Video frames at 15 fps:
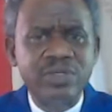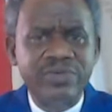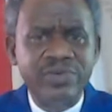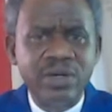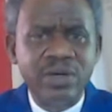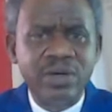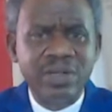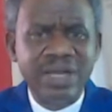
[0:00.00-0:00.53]
of
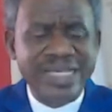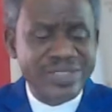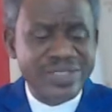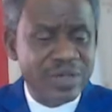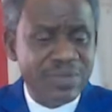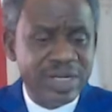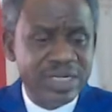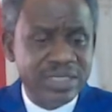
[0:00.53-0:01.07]
the Lord. And
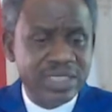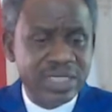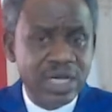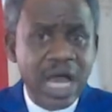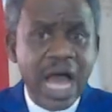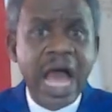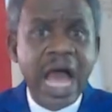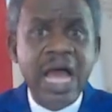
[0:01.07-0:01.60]
somebody say,
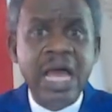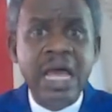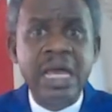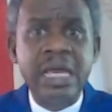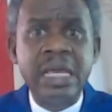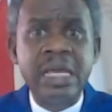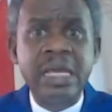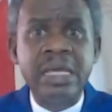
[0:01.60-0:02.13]

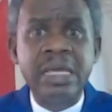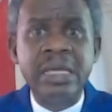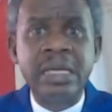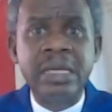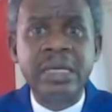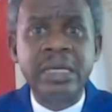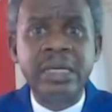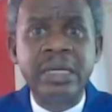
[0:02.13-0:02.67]

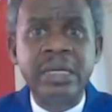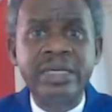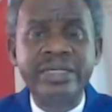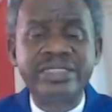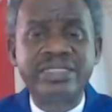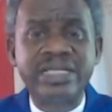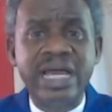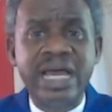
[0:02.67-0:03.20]
hey,
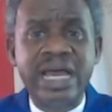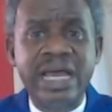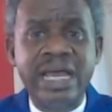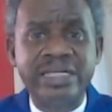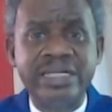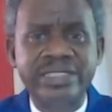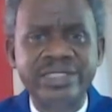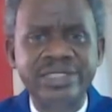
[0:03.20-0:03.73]
he's
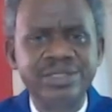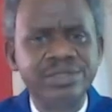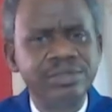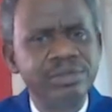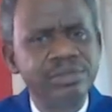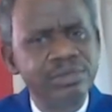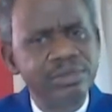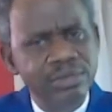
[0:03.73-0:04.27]
dead.
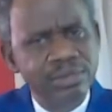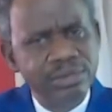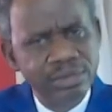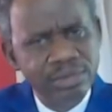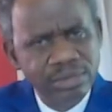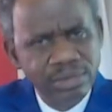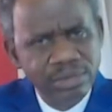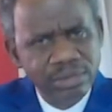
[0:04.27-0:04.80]

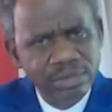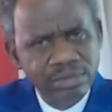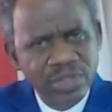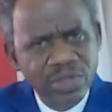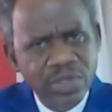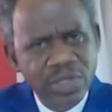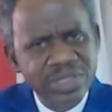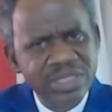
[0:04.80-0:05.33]

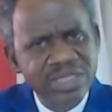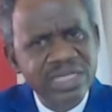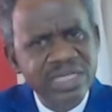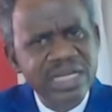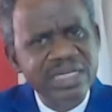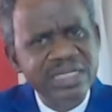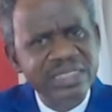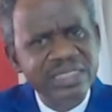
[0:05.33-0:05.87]
Because he
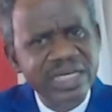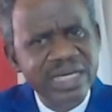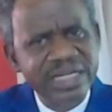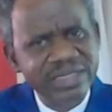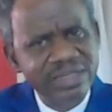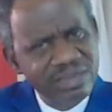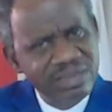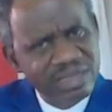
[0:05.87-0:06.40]
said he's
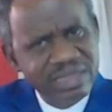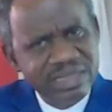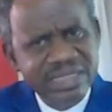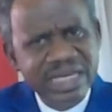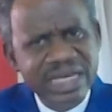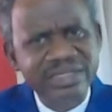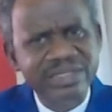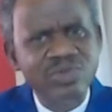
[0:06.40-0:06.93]
dead. And
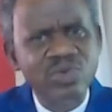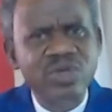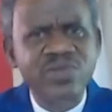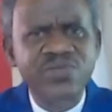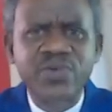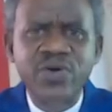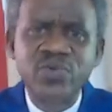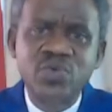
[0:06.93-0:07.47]
death is
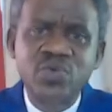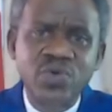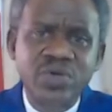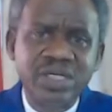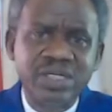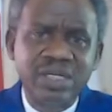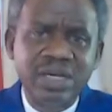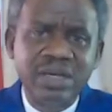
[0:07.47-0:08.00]
looking for who to
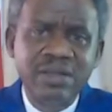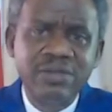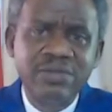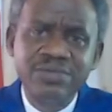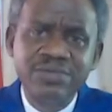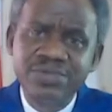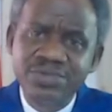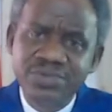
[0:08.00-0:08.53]
kill now.
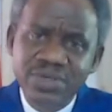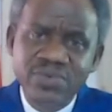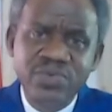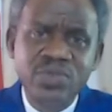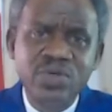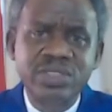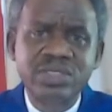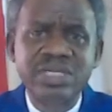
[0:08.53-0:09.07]

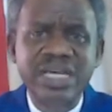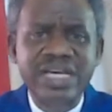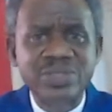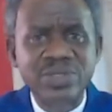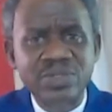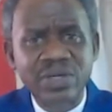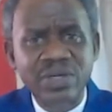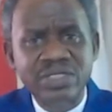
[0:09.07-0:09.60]
So he has
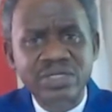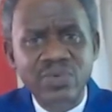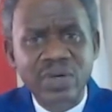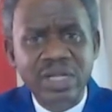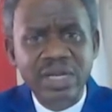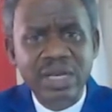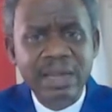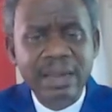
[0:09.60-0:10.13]
just gotten
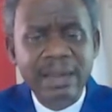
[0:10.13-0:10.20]
one.